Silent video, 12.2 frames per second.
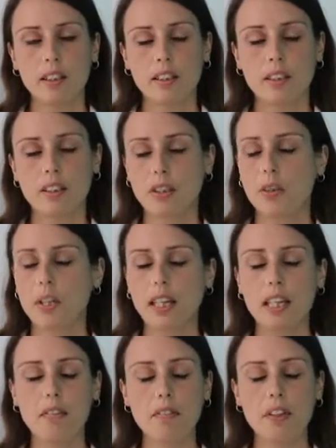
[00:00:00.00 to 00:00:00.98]
So
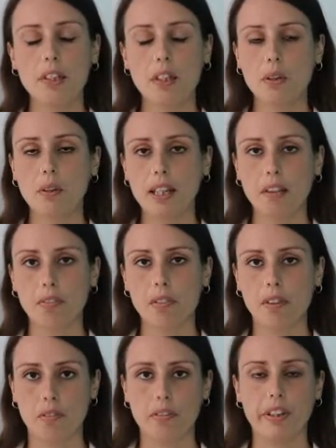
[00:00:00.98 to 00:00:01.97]
even though I
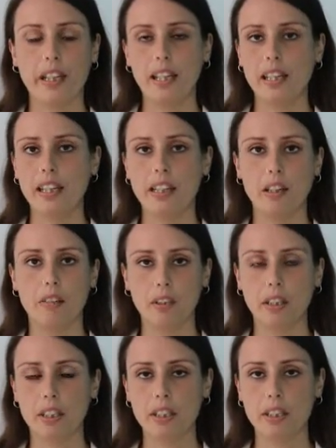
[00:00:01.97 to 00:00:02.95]
feel really
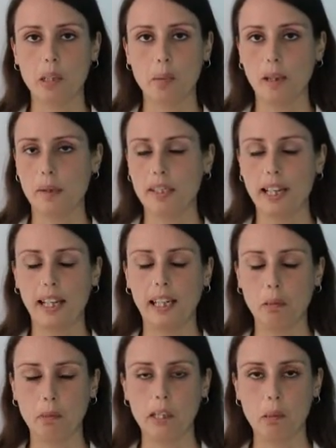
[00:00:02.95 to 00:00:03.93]
nervous about
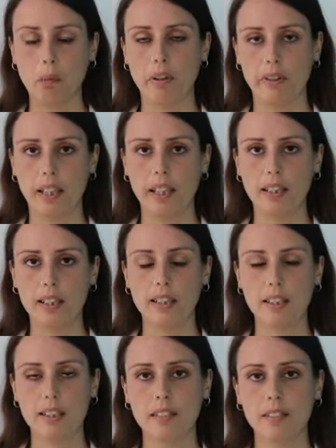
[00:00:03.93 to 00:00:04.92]
telling people this,